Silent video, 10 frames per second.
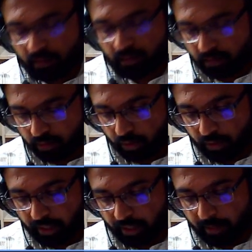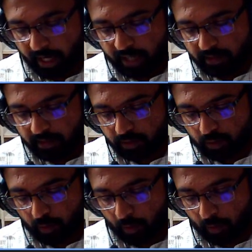so you need mechanisms to
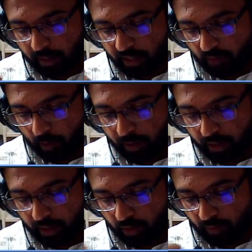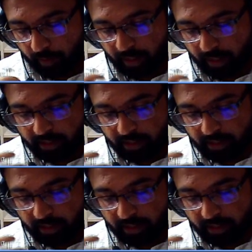properly evaporate or vaporize